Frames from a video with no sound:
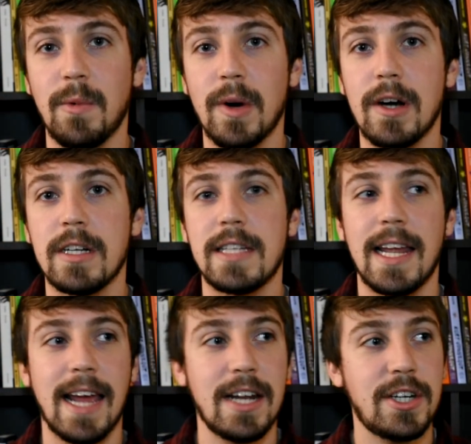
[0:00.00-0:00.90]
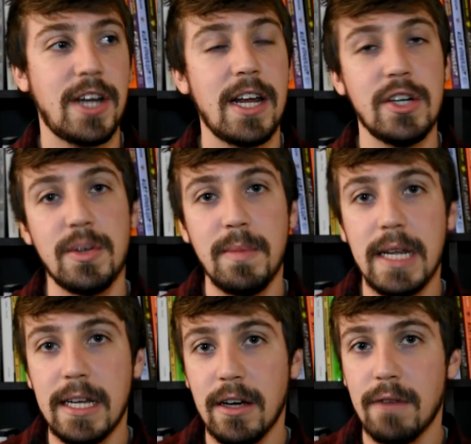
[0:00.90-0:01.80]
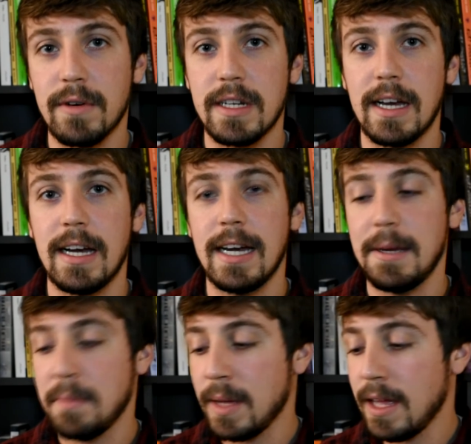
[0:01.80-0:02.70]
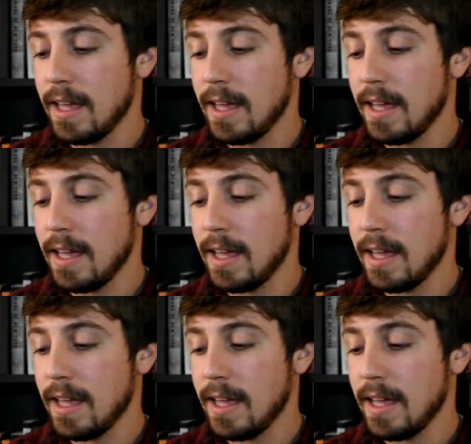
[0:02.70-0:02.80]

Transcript: words that had changed meaning over time,